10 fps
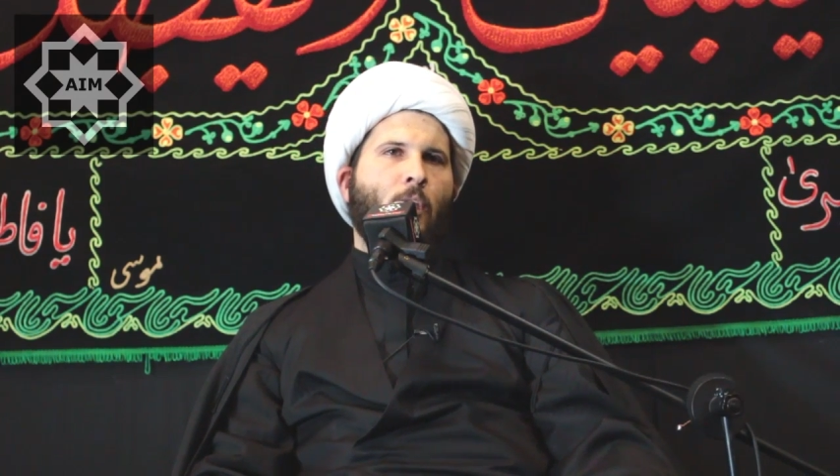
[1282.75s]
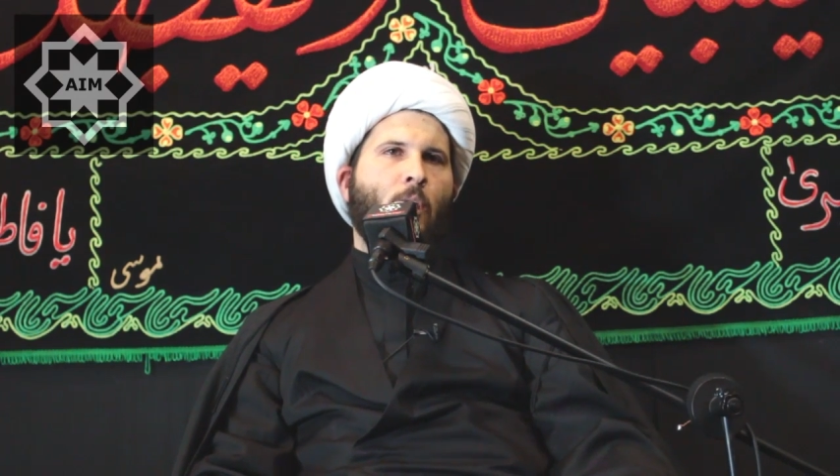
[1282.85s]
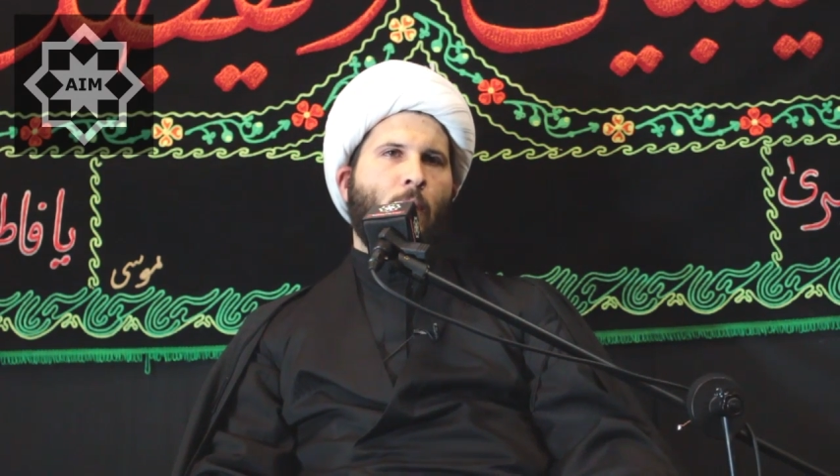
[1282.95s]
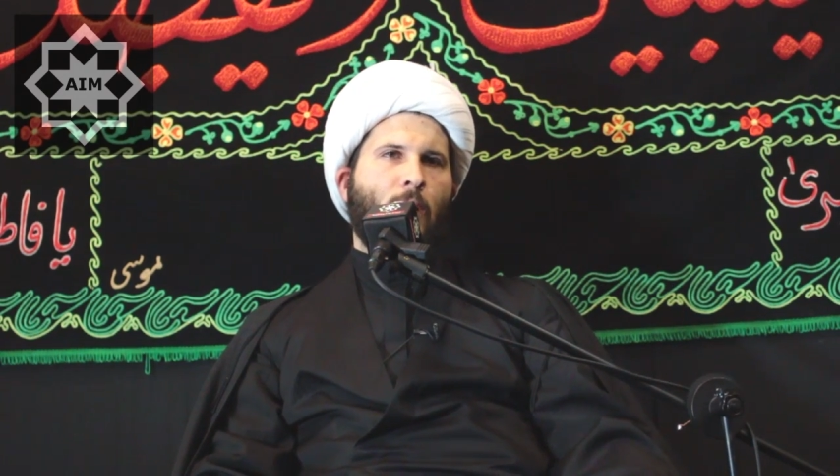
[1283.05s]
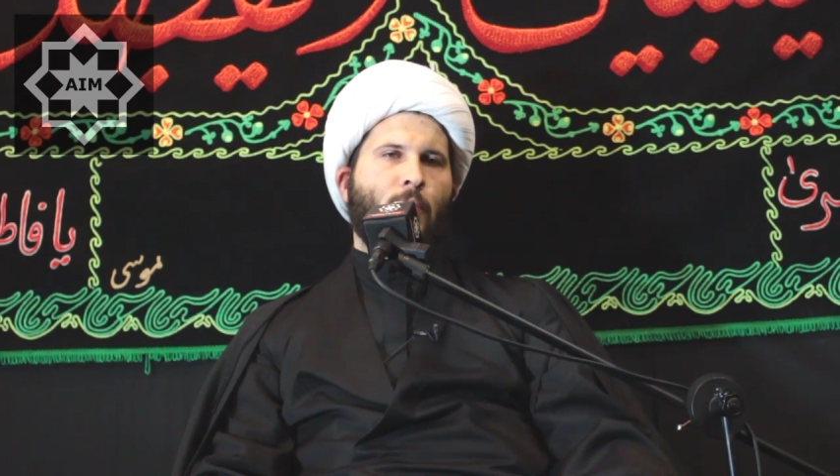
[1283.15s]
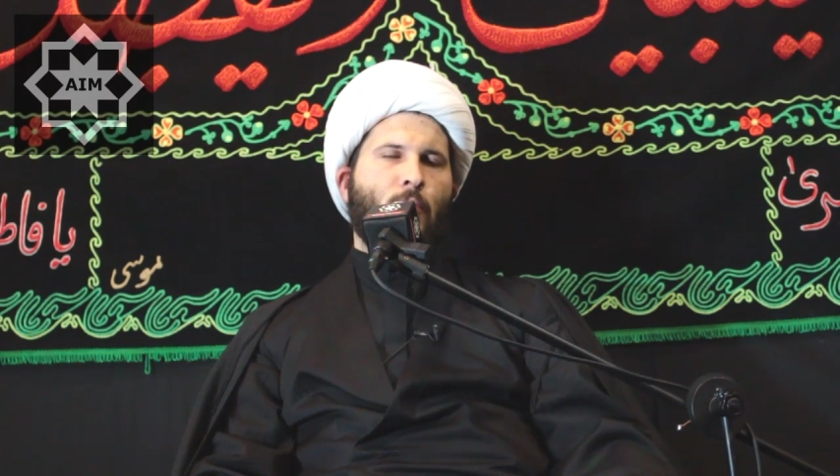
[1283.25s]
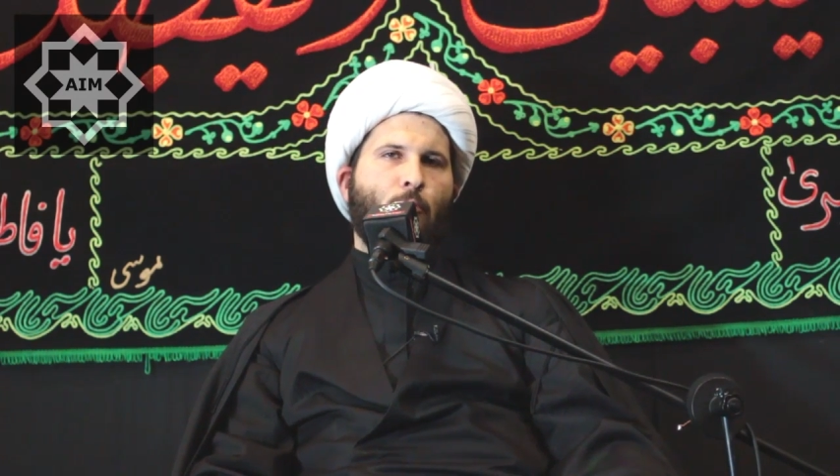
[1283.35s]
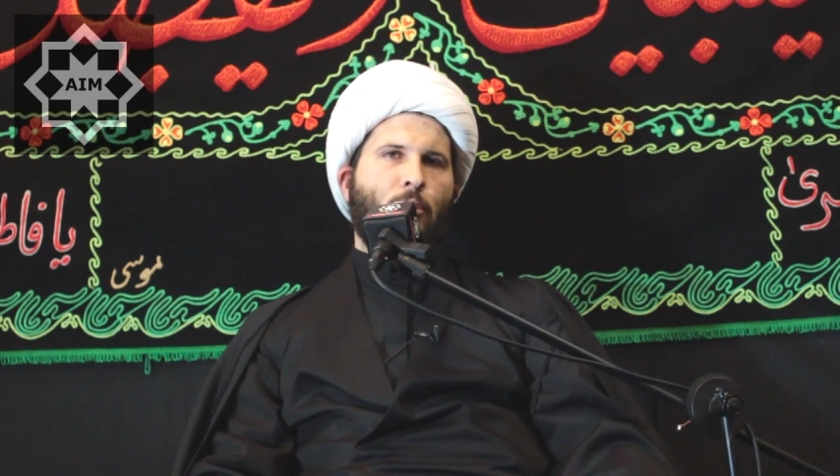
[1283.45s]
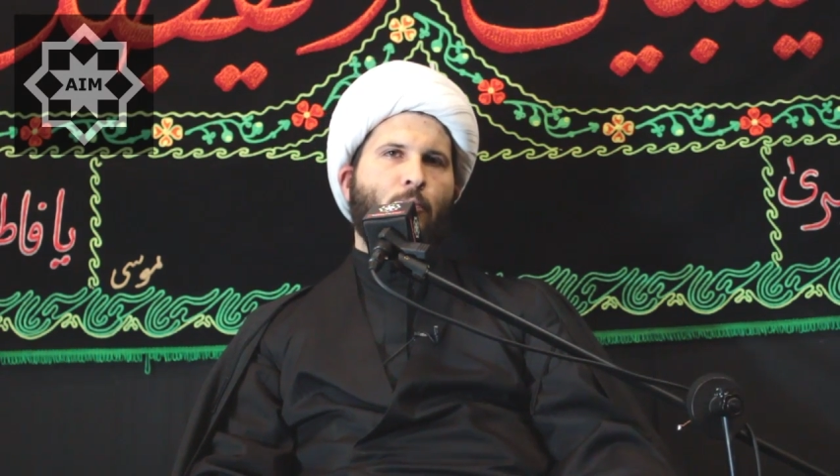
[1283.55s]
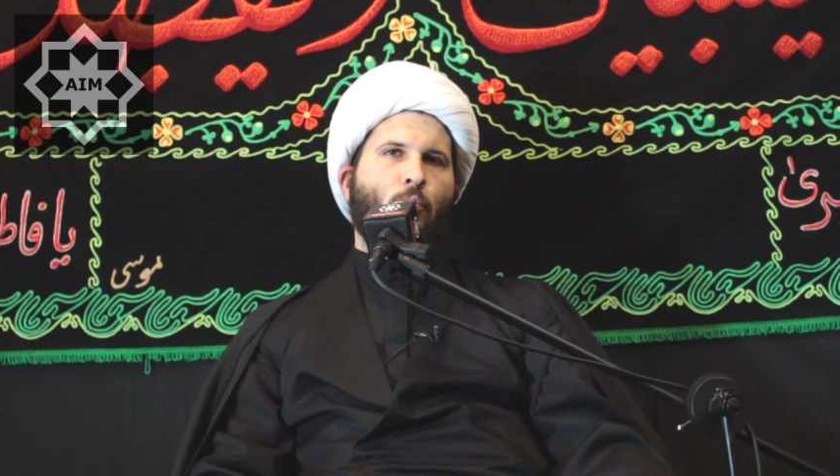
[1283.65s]
amongst the
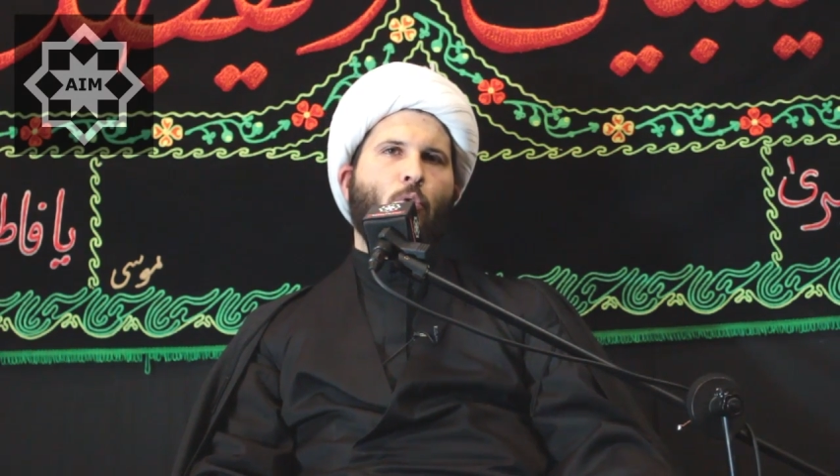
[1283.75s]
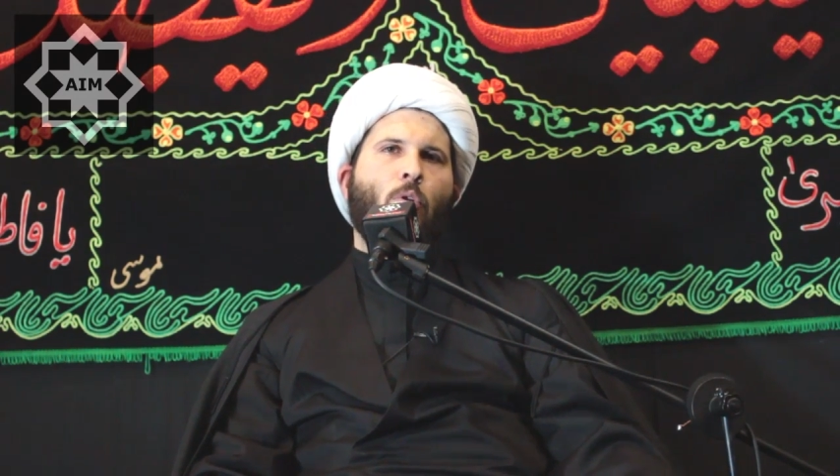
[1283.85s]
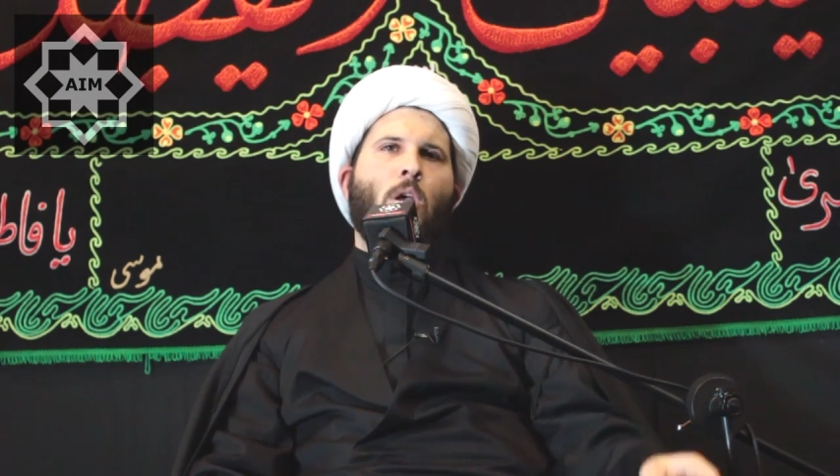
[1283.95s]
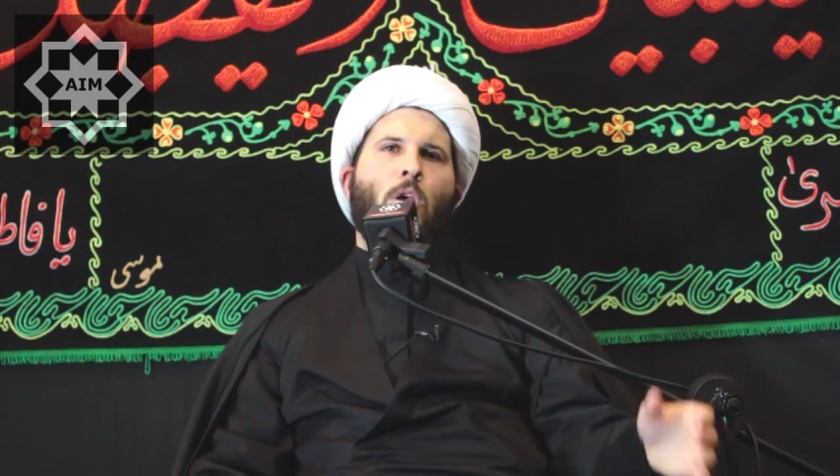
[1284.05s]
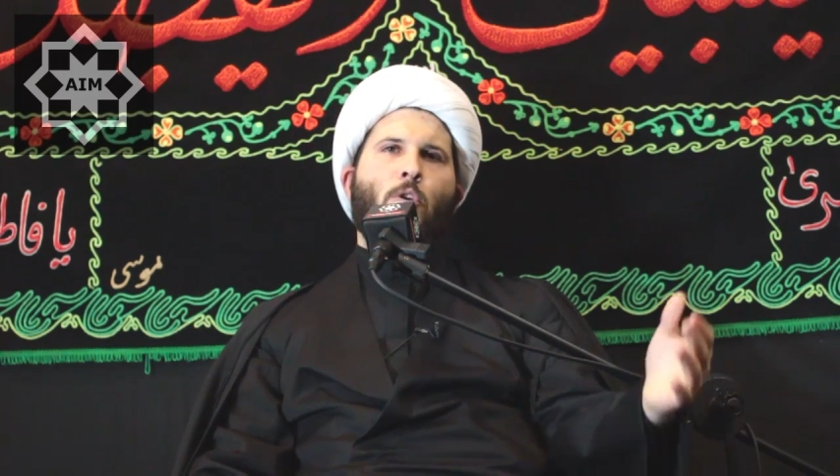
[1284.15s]
people.